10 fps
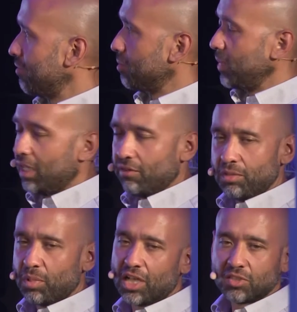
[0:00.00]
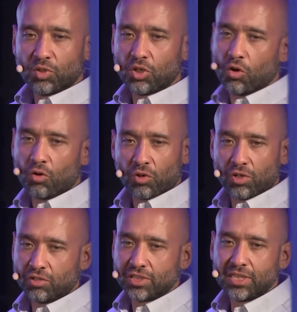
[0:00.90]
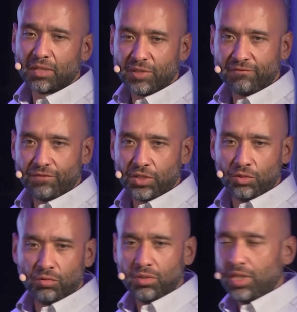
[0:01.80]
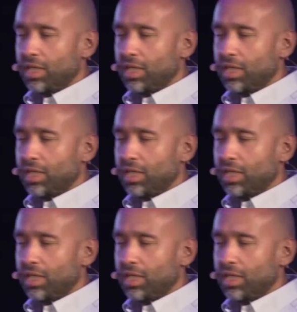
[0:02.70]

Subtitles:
from every possible cohort or segment view.